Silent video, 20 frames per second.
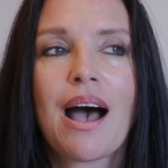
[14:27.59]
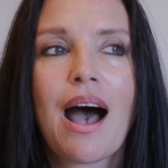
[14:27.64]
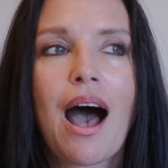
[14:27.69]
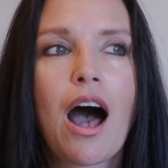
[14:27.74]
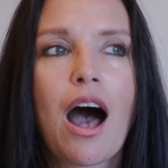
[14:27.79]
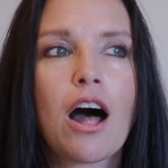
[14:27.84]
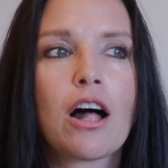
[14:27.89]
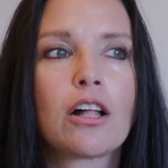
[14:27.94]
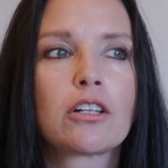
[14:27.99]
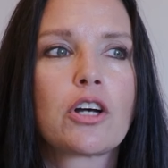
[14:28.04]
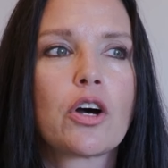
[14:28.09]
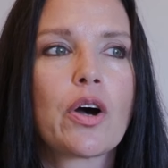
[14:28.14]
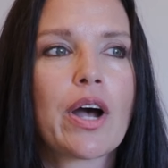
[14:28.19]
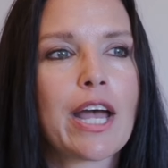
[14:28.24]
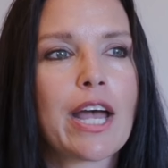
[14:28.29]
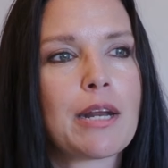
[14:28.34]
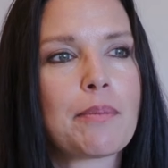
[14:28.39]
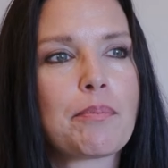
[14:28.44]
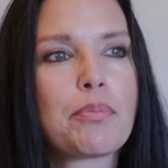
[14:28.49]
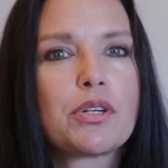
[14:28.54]
I'll go
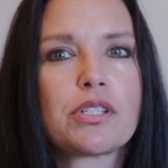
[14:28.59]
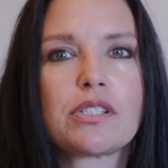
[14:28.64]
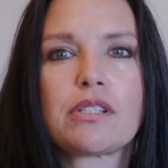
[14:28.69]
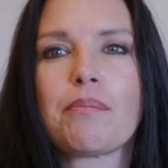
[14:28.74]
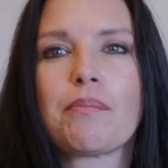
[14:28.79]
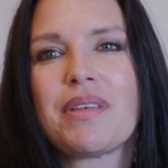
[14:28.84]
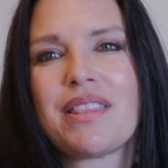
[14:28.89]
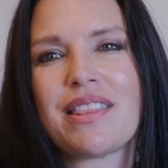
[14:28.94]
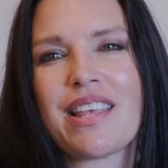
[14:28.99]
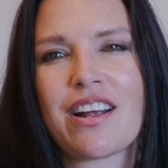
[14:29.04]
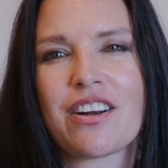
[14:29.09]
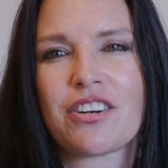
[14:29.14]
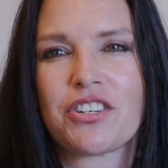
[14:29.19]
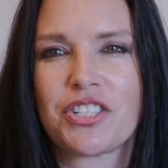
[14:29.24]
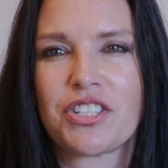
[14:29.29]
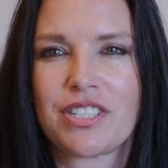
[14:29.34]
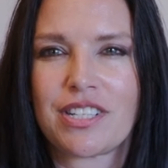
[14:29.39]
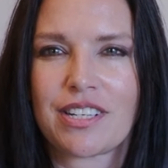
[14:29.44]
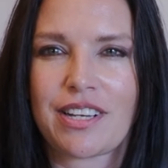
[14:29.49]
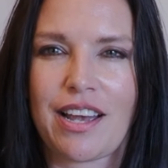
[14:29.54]
ahead and put some in there
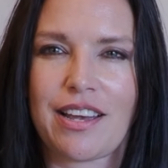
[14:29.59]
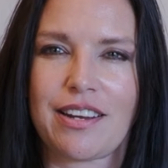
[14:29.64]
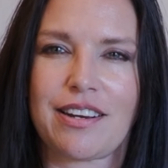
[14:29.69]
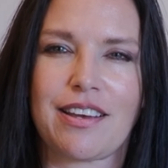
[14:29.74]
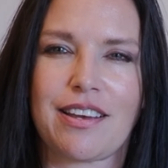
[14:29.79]
just to kind